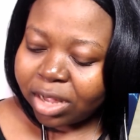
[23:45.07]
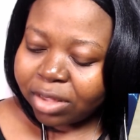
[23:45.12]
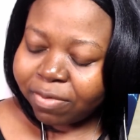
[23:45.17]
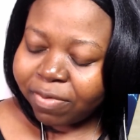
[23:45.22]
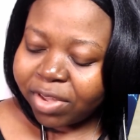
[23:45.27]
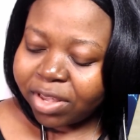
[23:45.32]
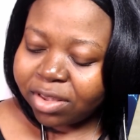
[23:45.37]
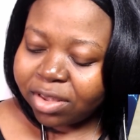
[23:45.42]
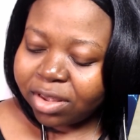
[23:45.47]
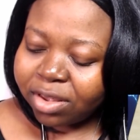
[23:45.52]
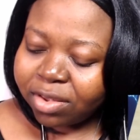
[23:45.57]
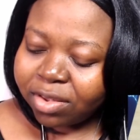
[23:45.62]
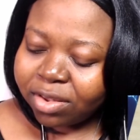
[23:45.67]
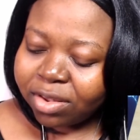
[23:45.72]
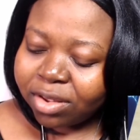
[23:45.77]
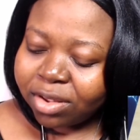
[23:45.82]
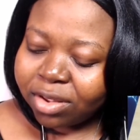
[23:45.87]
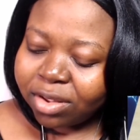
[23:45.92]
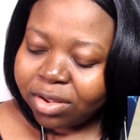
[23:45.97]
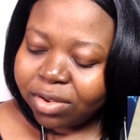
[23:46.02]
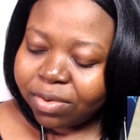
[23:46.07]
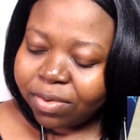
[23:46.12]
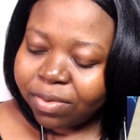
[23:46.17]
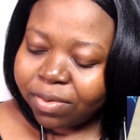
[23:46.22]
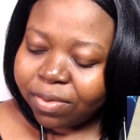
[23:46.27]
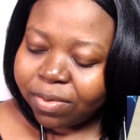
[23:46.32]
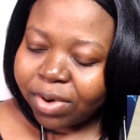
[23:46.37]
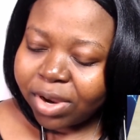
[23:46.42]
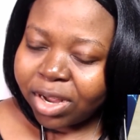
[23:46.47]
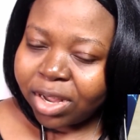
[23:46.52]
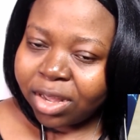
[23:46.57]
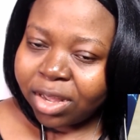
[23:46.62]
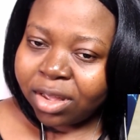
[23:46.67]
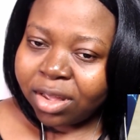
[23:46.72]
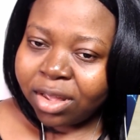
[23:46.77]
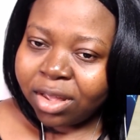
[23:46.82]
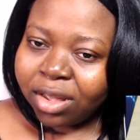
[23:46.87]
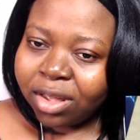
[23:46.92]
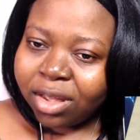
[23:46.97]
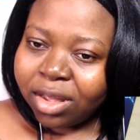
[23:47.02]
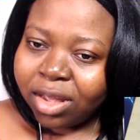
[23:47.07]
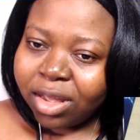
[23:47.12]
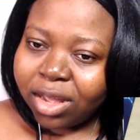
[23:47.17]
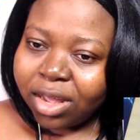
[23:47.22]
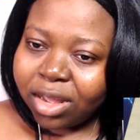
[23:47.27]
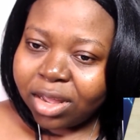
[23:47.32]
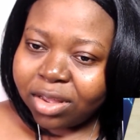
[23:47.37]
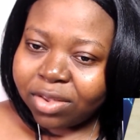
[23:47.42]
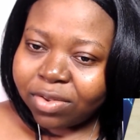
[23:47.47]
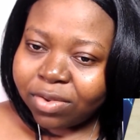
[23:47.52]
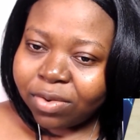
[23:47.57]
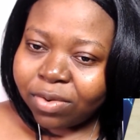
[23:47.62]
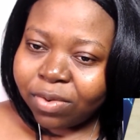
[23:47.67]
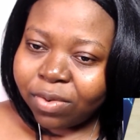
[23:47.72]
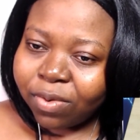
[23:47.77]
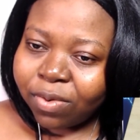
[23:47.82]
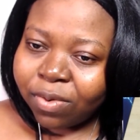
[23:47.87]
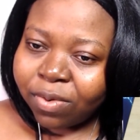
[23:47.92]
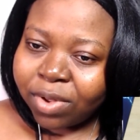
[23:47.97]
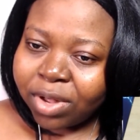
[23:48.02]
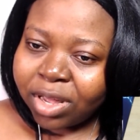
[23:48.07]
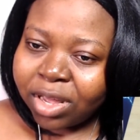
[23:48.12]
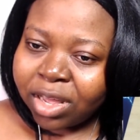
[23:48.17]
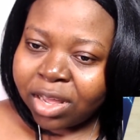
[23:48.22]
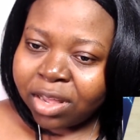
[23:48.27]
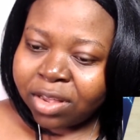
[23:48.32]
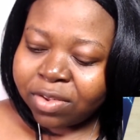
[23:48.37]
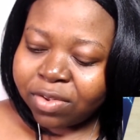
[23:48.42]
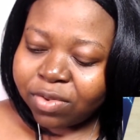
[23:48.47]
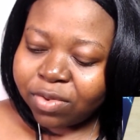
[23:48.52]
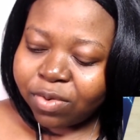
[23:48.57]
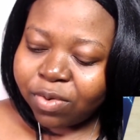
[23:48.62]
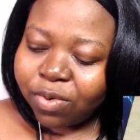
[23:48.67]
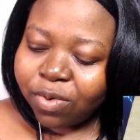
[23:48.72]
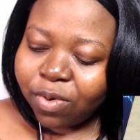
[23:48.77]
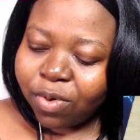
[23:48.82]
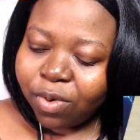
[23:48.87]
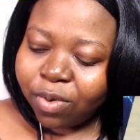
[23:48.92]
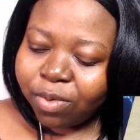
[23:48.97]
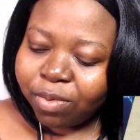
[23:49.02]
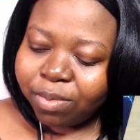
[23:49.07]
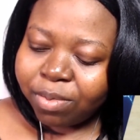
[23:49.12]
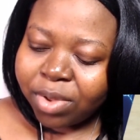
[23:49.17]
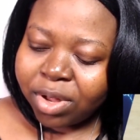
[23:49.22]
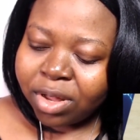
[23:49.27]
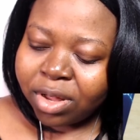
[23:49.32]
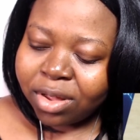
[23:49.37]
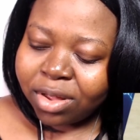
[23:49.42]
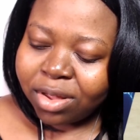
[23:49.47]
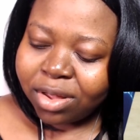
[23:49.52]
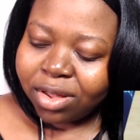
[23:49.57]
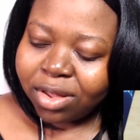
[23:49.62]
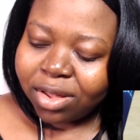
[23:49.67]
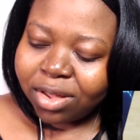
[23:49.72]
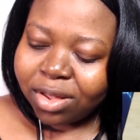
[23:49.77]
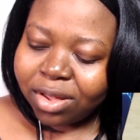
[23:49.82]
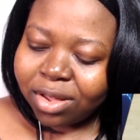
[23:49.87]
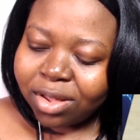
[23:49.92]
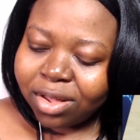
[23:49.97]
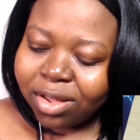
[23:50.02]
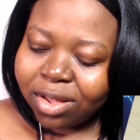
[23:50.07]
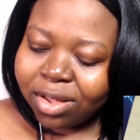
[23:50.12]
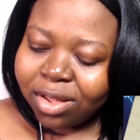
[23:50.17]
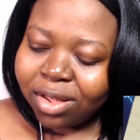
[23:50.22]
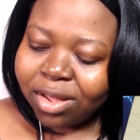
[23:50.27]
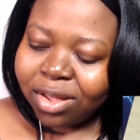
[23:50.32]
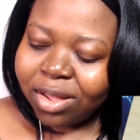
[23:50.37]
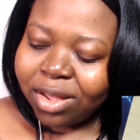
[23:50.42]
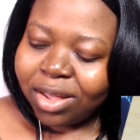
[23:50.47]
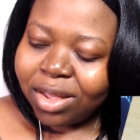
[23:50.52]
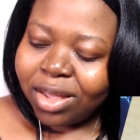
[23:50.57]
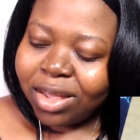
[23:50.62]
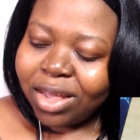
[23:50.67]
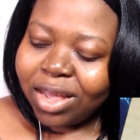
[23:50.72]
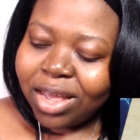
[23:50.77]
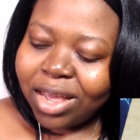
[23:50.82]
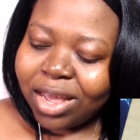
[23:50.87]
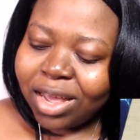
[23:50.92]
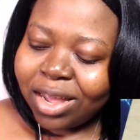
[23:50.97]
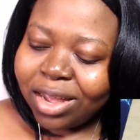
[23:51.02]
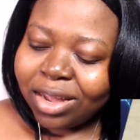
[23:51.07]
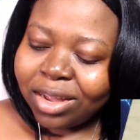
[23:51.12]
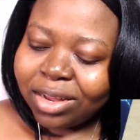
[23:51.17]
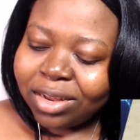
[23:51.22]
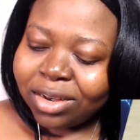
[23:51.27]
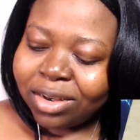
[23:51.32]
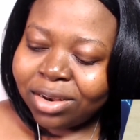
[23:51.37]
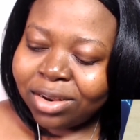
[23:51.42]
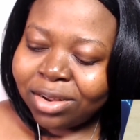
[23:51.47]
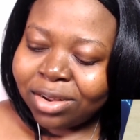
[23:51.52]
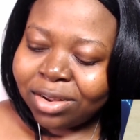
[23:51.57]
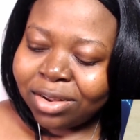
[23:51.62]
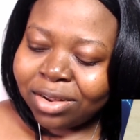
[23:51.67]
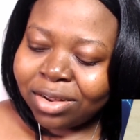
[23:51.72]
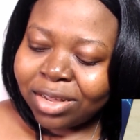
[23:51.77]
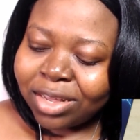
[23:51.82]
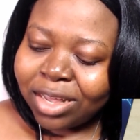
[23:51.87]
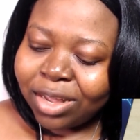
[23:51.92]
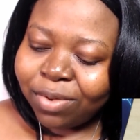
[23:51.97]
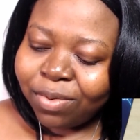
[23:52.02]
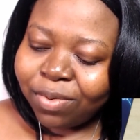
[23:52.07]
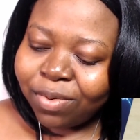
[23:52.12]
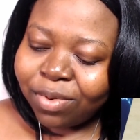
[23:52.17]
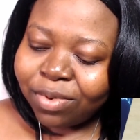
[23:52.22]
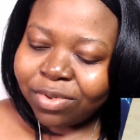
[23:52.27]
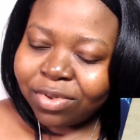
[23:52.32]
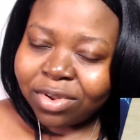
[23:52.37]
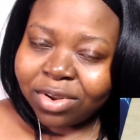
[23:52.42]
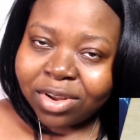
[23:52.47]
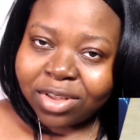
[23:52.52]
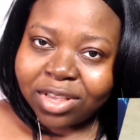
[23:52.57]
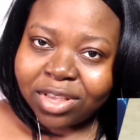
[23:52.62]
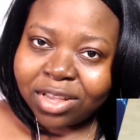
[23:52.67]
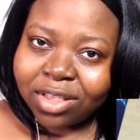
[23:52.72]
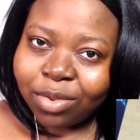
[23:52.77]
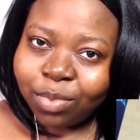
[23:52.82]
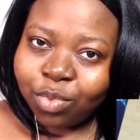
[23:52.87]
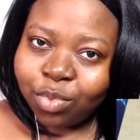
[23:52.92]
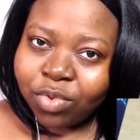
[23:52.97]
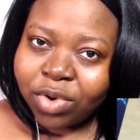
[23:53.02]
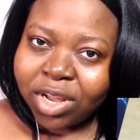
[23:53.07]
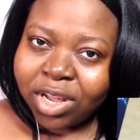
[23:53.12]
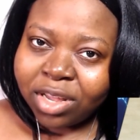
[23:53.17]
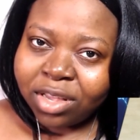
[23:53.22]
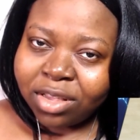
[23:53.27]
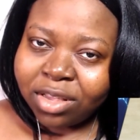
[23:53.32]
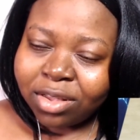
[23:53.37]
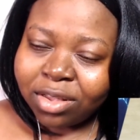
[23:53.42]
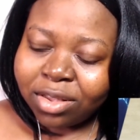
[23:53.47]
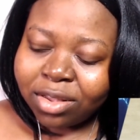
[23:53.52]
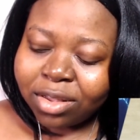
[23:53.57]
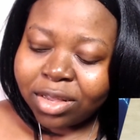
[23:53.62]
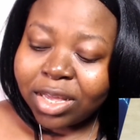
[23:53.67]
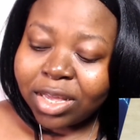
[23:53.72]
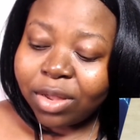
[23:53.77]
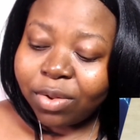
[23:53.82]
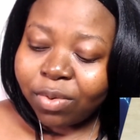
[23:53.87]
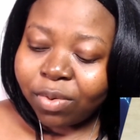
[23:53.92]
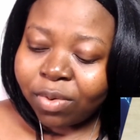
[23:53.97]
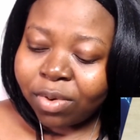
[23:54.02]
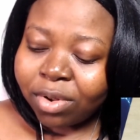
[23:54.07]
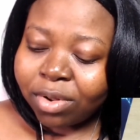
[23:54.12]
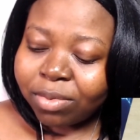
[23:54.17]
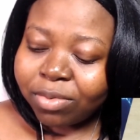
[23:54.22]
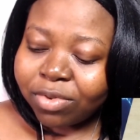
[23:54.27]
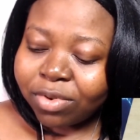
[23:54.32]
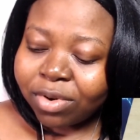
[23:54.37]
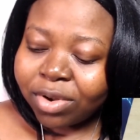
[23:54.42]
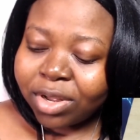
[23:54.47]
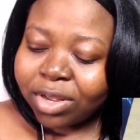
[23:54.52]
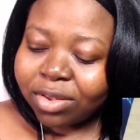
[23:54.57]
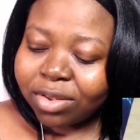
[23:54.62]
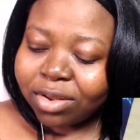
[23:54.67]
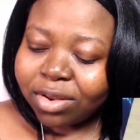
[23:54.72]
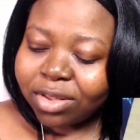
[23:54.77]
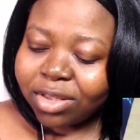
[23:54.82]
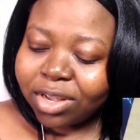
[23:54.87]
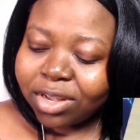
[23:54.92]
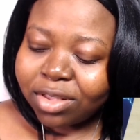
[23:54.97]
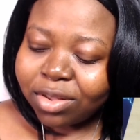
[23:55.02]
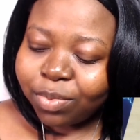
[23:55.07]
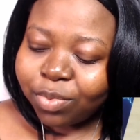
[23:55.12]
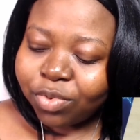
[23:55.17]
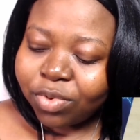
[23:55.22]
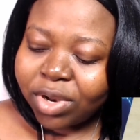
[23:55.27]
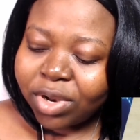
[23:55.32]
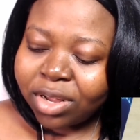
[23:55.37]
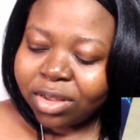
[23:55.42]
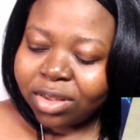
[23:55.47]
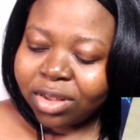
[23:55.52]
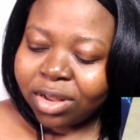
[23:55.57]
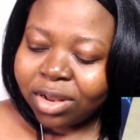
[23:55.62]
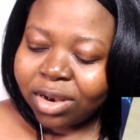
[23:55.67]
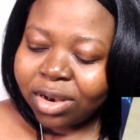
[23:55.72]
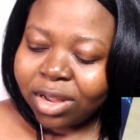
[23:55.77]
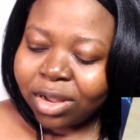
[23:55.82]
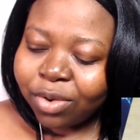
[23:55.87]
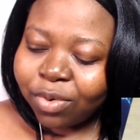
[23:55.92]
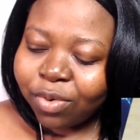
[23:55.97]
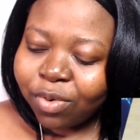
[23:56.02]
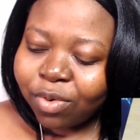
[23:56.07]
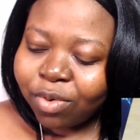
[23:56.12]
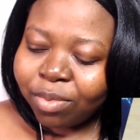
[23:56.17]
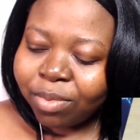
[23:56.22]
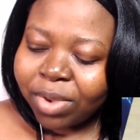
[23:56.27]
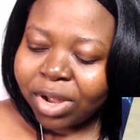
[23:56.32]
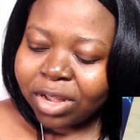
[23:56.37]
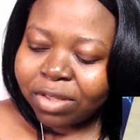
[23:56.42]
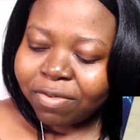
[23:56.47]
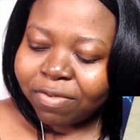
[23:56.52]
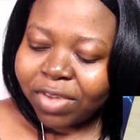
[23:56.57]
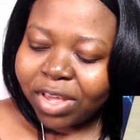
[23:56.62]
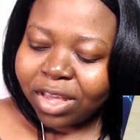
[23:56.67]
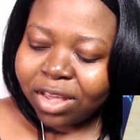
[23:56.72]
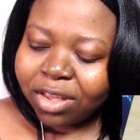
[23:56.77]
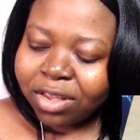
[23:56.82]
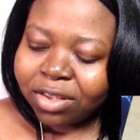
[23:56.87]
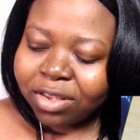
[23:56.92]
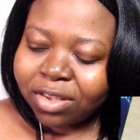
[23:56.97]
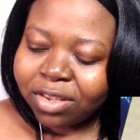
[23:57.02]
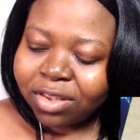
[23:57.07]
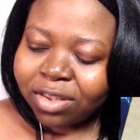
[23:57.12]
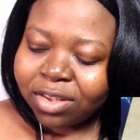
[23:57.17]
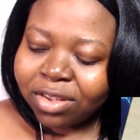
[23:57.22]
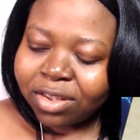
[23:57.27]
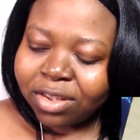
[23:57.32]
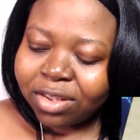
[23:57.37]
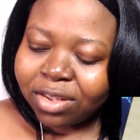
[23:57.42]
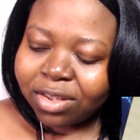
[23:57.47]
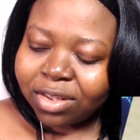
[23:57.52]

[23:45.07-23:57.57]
advances, right, and he's gonna go against Chrome, and Kinro's gonna take the bullet. He's gonna take the bullet and let Chrome advance.